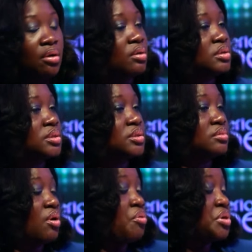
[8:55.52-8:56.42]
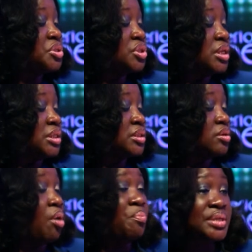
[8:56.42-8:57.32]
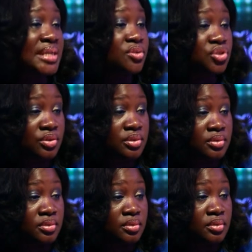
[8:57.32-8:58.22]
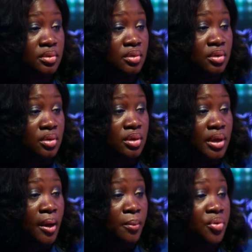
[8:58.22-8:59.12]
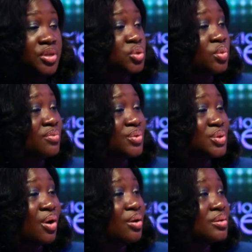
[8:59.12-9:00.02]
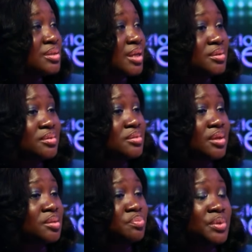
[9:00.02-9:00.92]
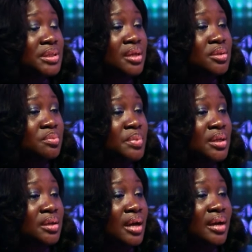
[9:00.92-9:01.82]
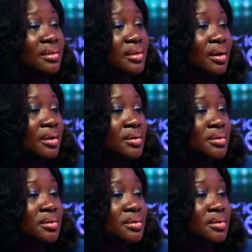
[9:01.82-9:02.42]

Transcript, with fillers: because orange is unpretentious yeah orange is one of those colors that doesn't pretend to be another